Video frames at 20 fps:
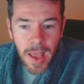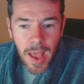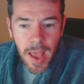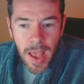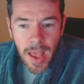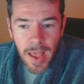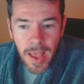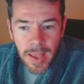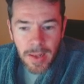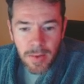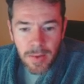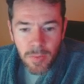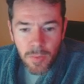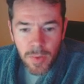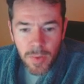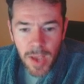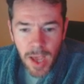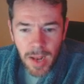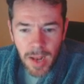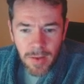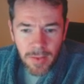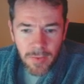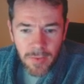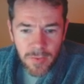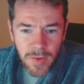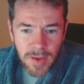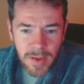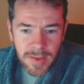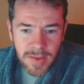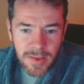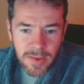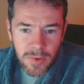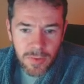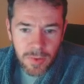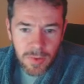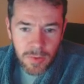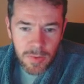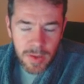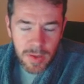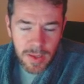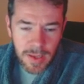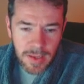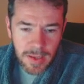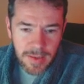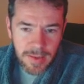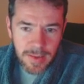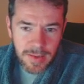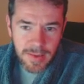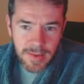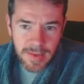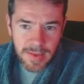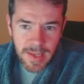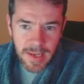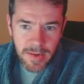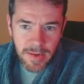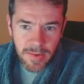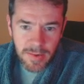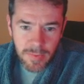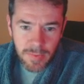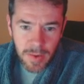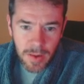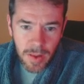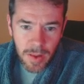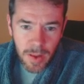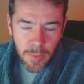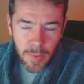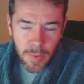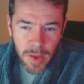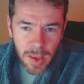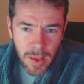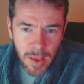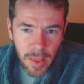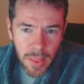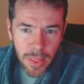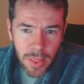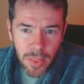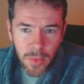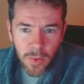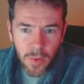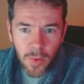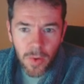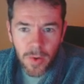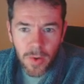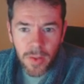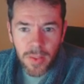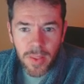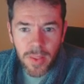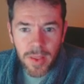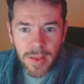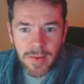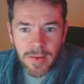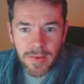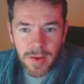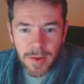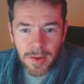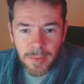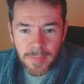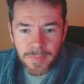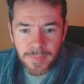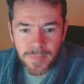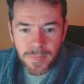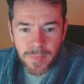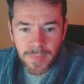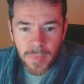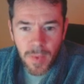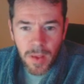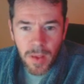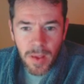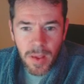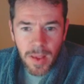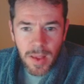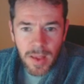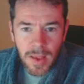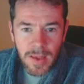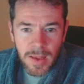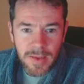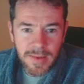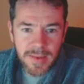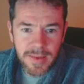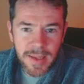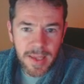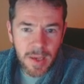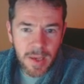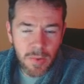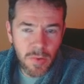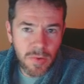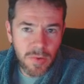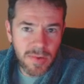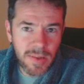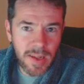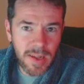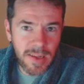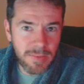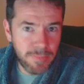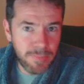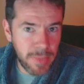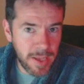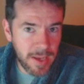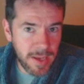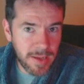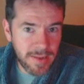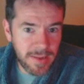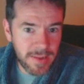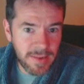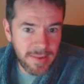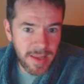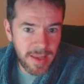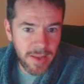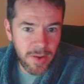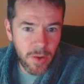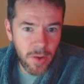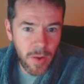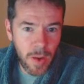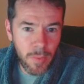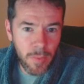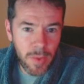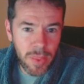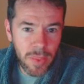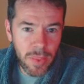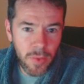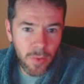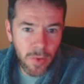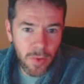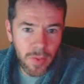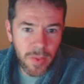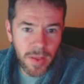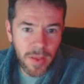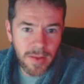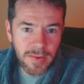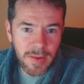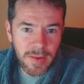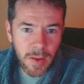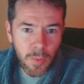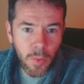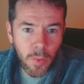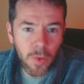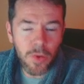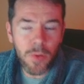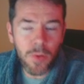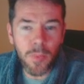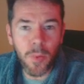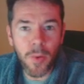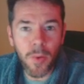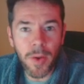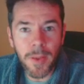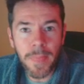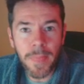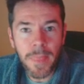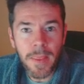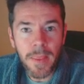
And we had other friends who were really into Sega as well, and we thought that Sega was as big as Nintendo, and we thought that Wonder Boy